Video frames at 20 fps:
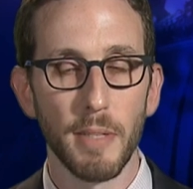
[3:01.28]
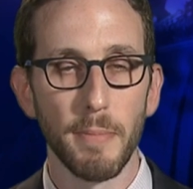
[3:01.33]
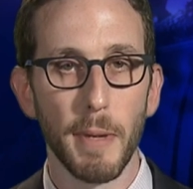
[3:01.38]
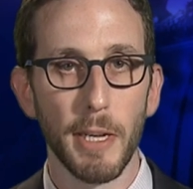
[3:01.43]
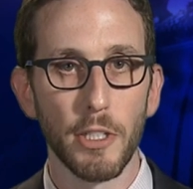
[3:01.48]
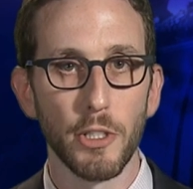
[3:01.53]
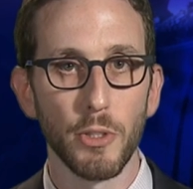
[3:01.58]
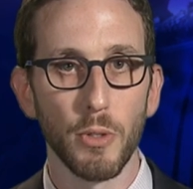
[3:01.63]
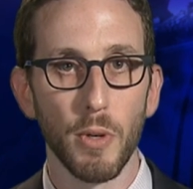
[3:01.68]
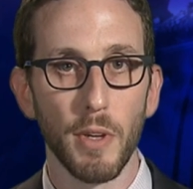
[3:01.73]
to
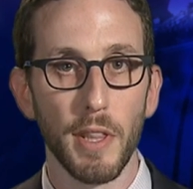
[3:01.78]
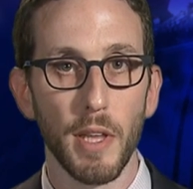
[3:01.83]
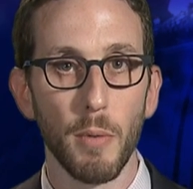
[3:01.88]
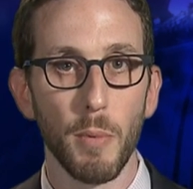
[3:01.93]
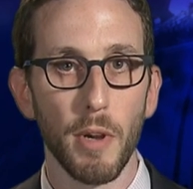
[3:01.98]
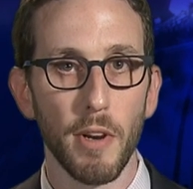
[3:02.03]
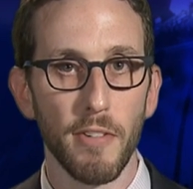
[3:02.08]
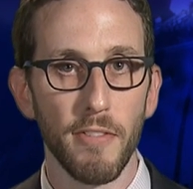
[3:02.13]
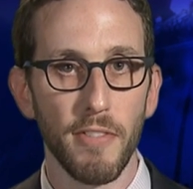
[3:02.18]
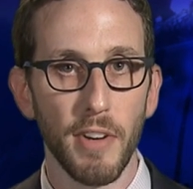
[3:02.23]
make sure that
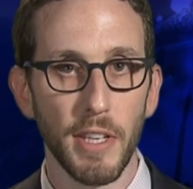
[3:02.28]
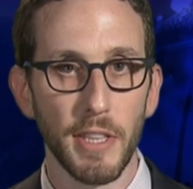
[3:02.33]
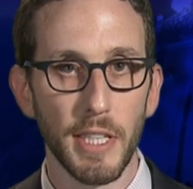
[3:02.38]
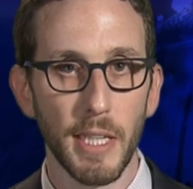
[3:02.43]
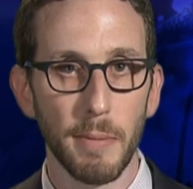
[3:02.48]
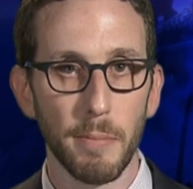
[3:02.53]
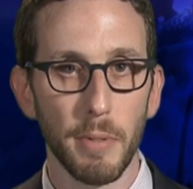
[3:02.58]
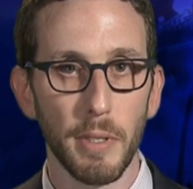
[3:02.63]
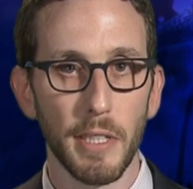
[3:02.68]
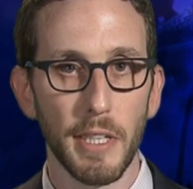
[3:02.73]
we are
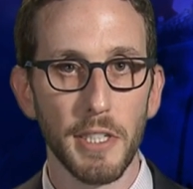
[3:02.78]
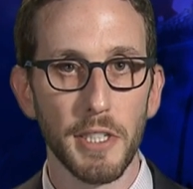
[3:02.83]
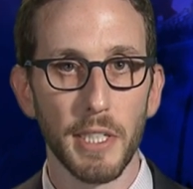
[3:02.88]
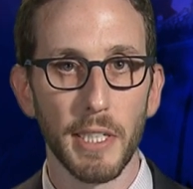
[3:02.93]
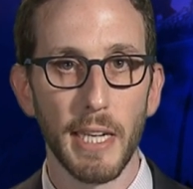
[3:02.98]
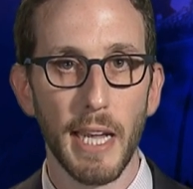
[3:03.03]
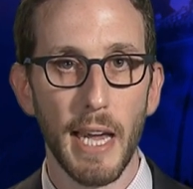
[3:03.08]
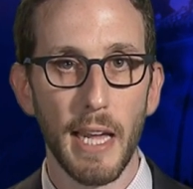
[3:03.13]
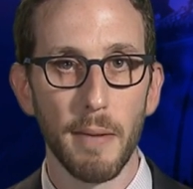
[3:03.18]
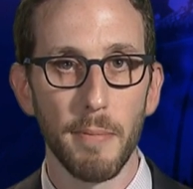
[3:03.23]
funding police
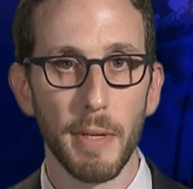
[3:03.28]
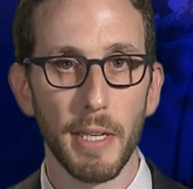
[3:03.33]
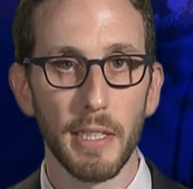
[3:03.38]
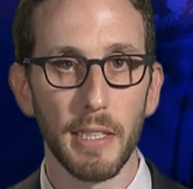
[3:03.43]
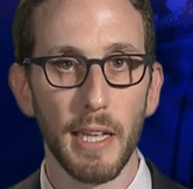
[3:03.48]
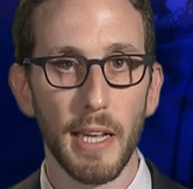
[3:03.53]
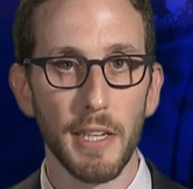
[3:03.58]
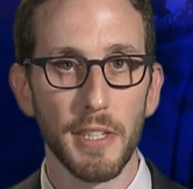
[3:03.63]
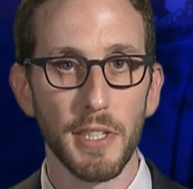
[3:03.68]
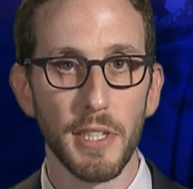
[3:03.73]
academy
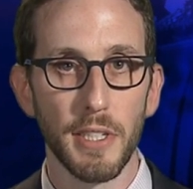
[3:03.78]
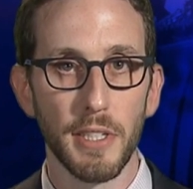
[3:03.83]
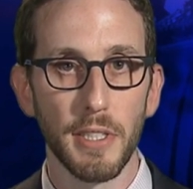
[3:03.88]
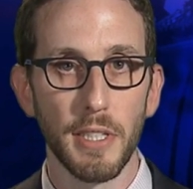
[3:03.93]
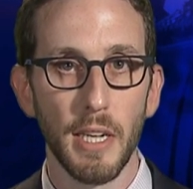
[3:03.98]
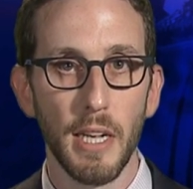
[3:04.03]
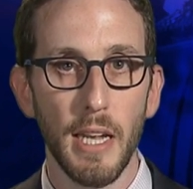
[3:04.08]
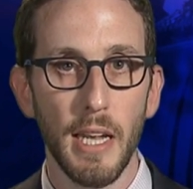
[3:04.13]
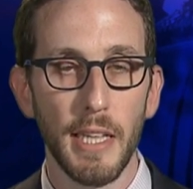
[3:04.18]
classes,